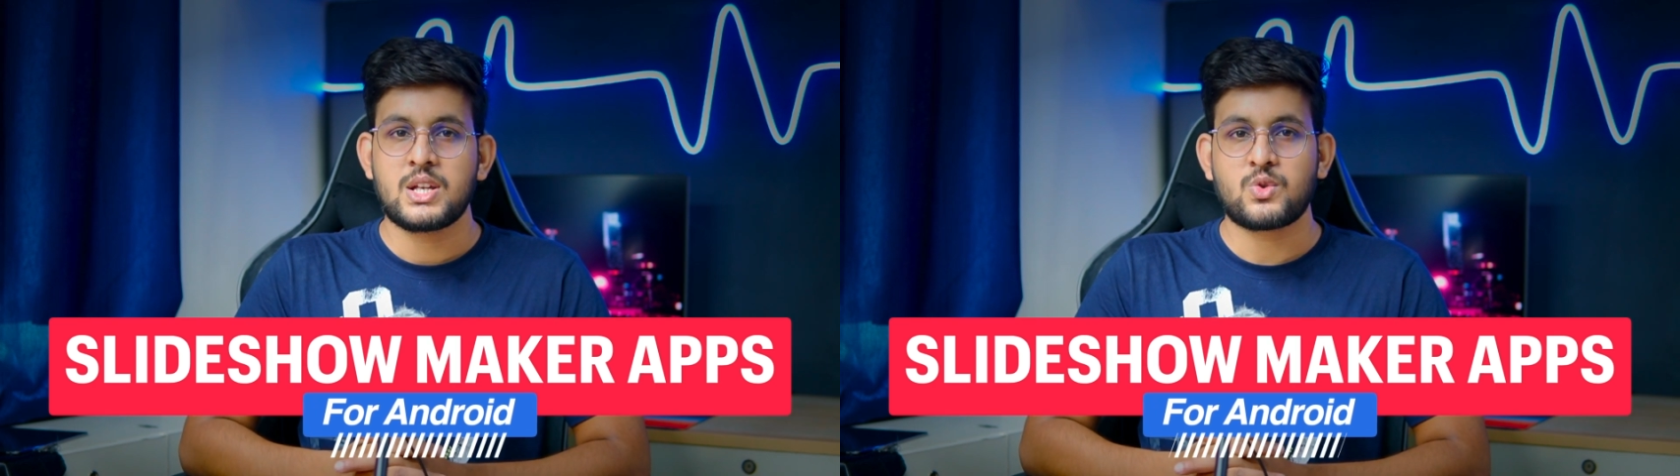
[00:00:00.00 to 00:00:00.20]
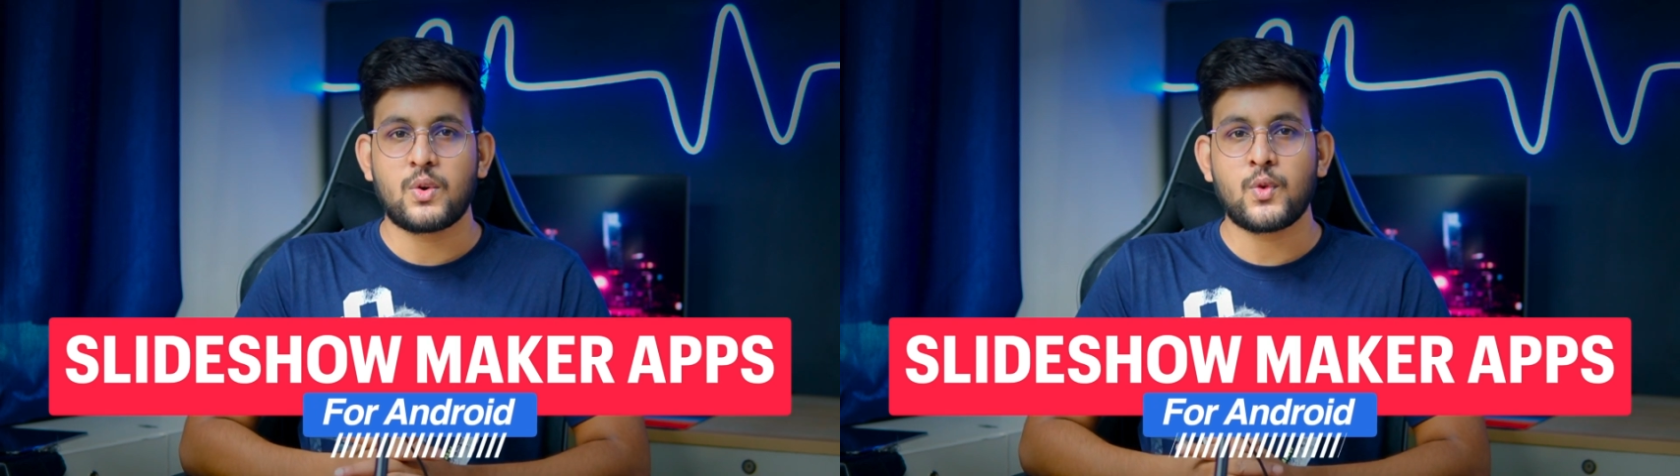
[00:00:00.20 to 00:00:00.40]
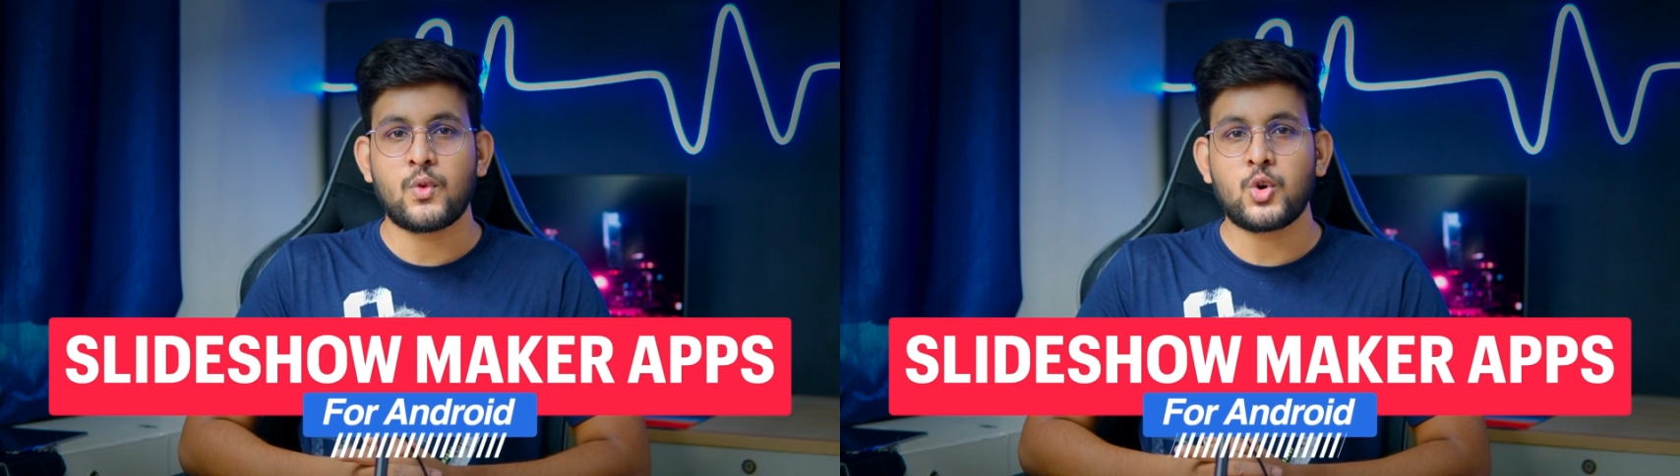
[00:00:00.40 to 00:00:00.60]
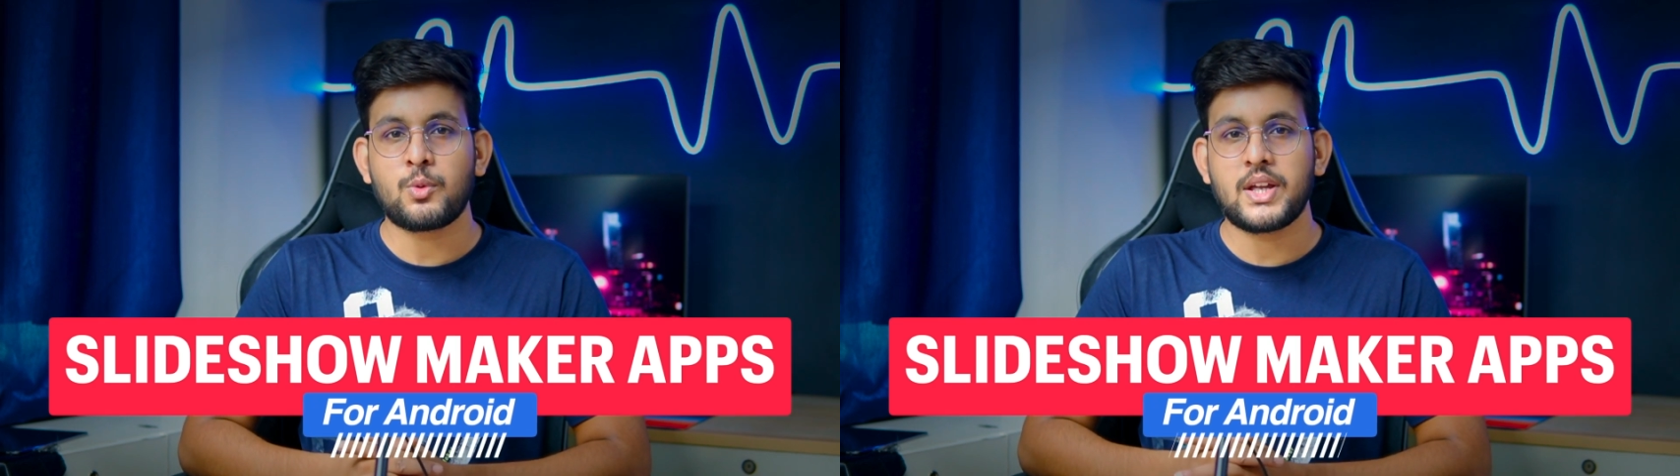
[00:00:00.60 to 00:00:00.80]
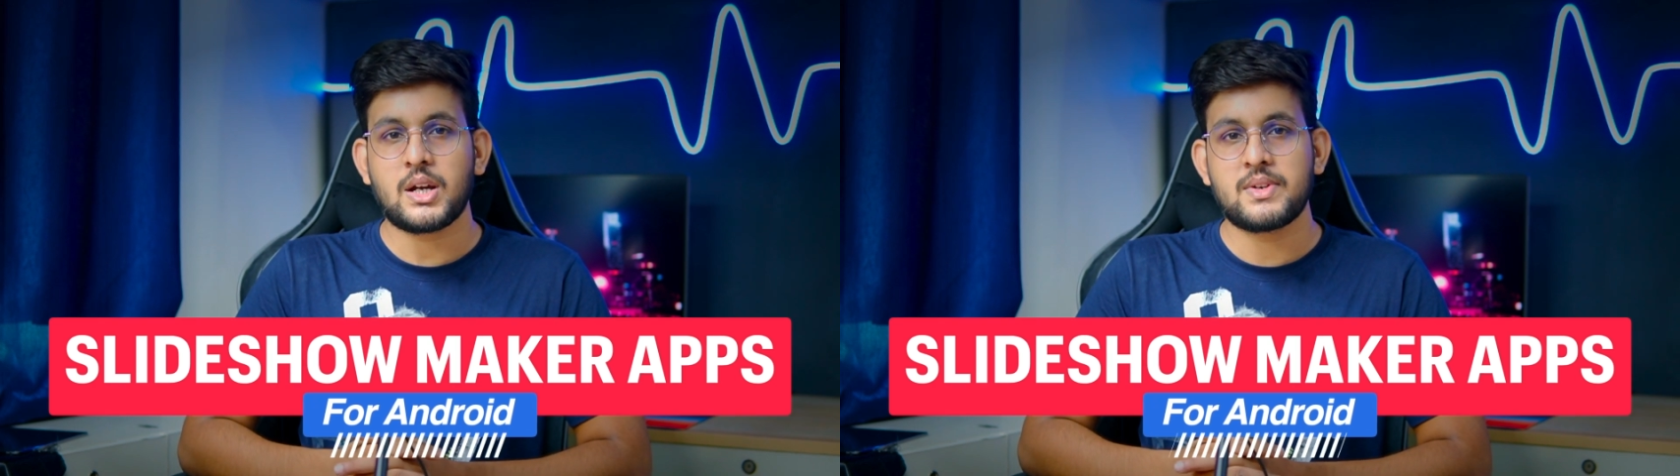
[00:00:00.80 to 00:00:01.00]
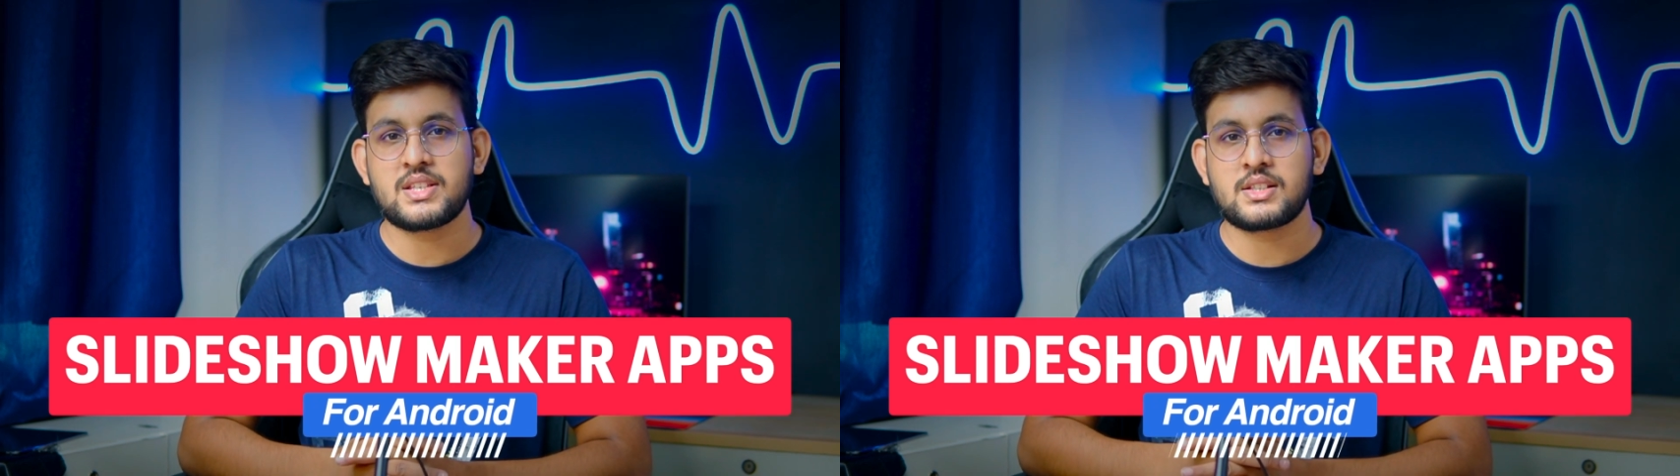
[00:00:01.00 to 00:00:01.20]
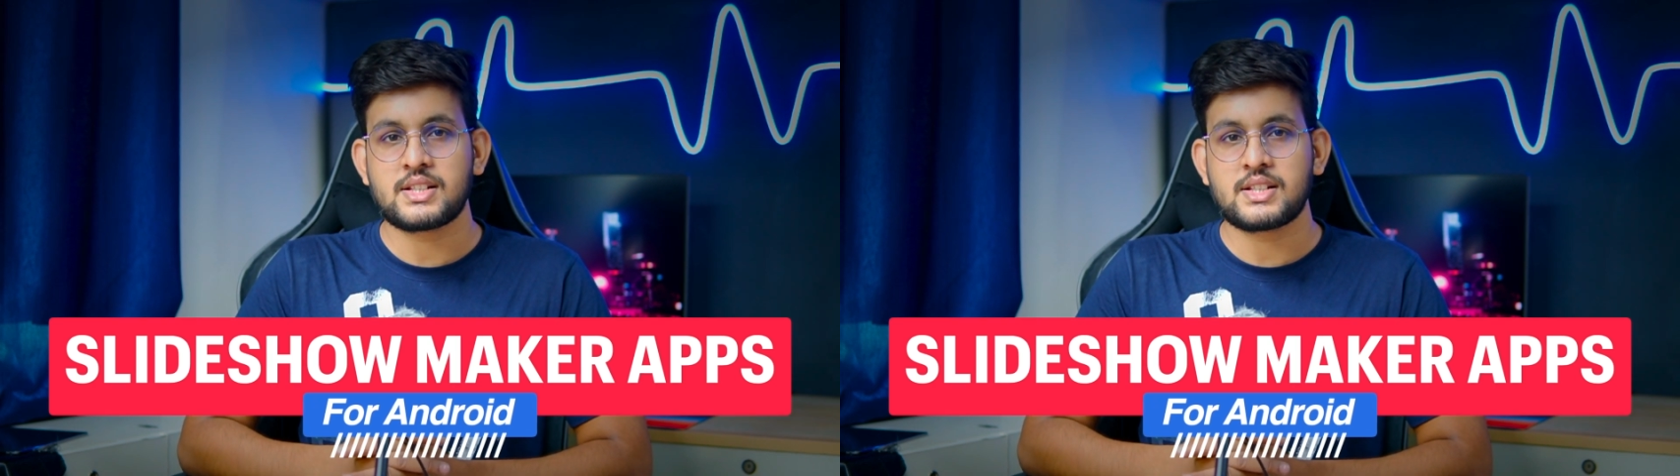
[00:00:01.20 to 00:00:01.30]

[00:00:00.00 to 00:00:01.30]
So if you want to make amazing